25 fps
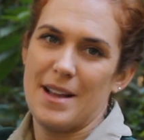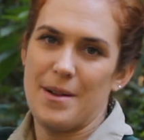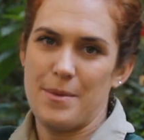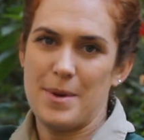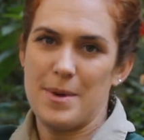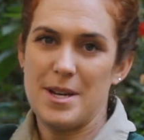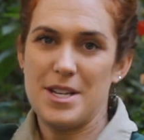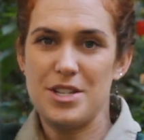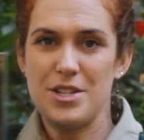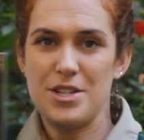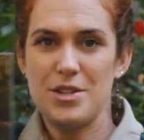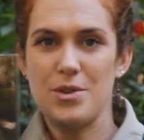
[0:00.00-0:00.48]

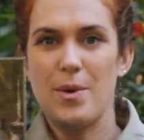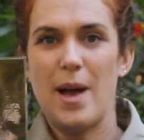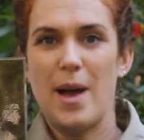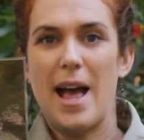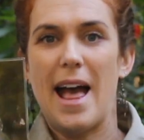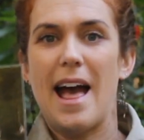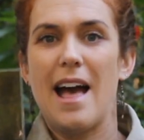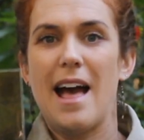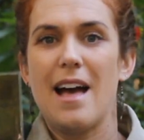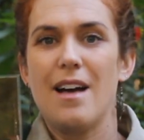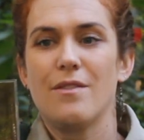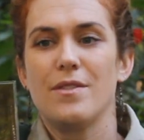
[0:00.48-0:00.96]
We do
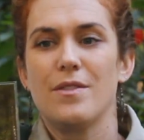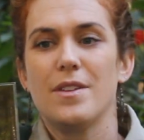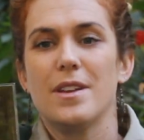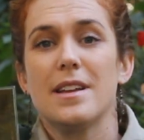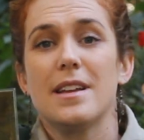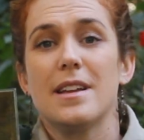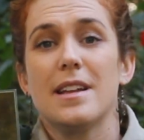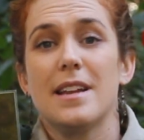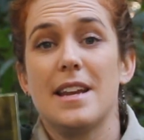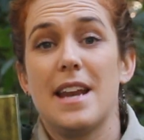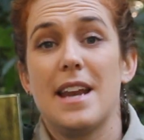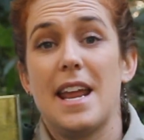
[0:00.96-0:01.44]
have
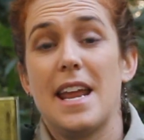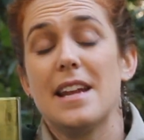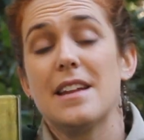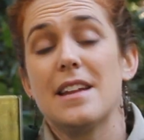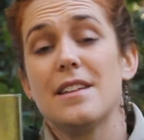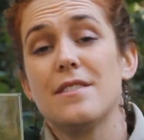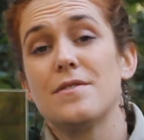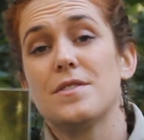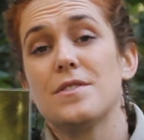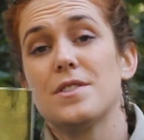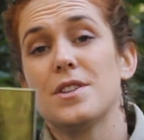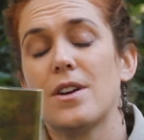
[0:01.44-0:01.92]

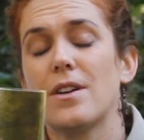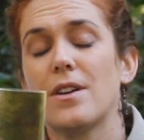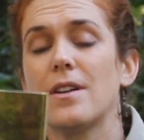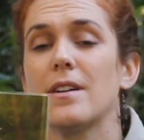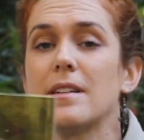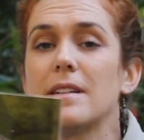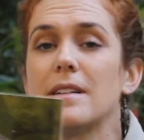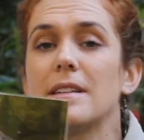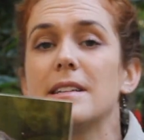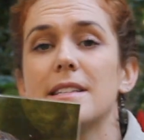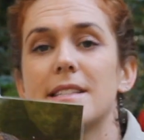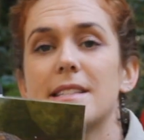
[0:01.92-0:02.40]
native
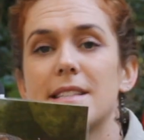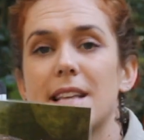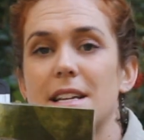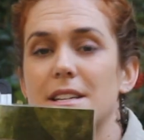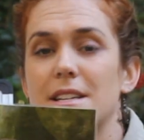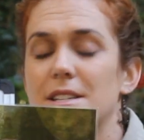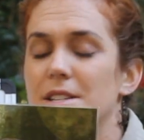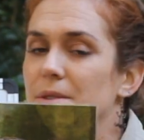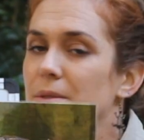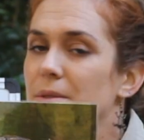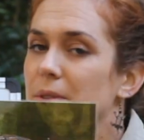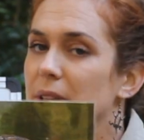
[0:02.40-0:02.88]
turtles
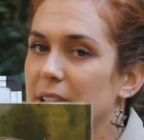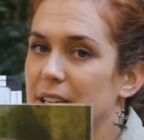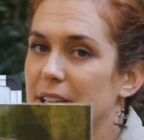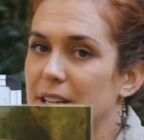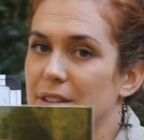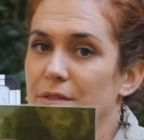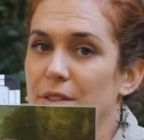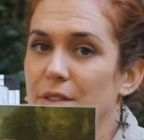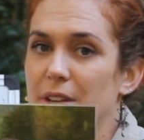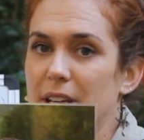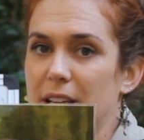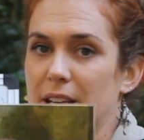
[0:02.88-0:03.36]
that do
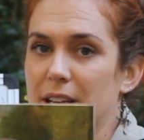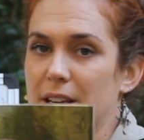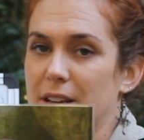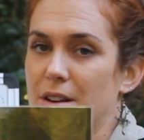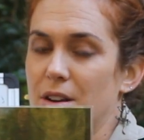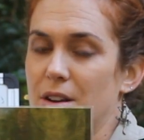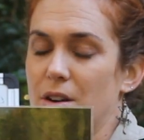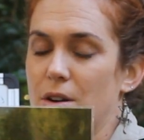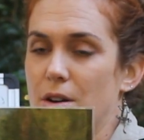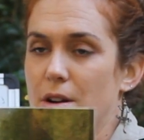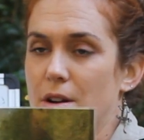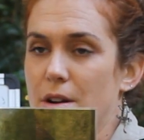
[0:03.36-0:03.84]
live in
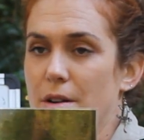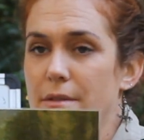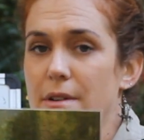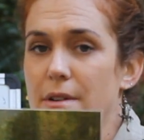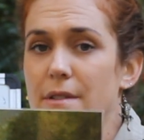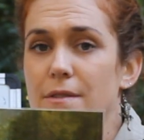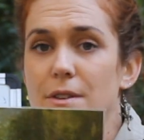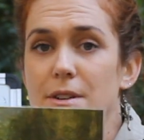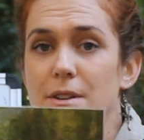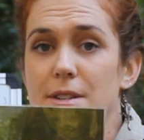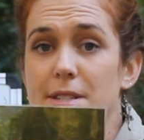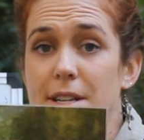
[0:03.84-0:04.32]
our
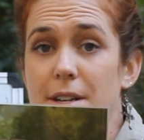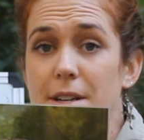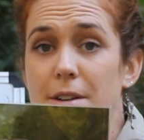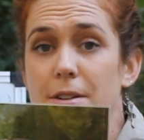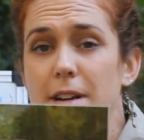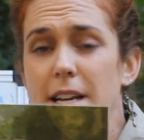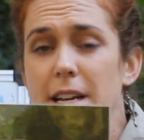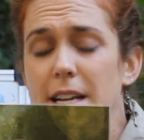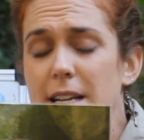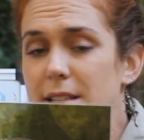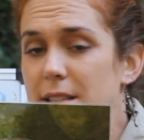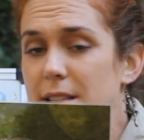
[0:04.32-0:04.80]
rivers and
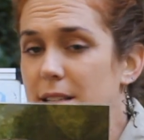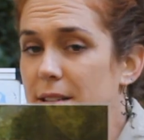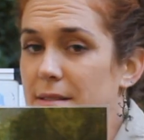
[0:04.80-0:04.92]
creeks,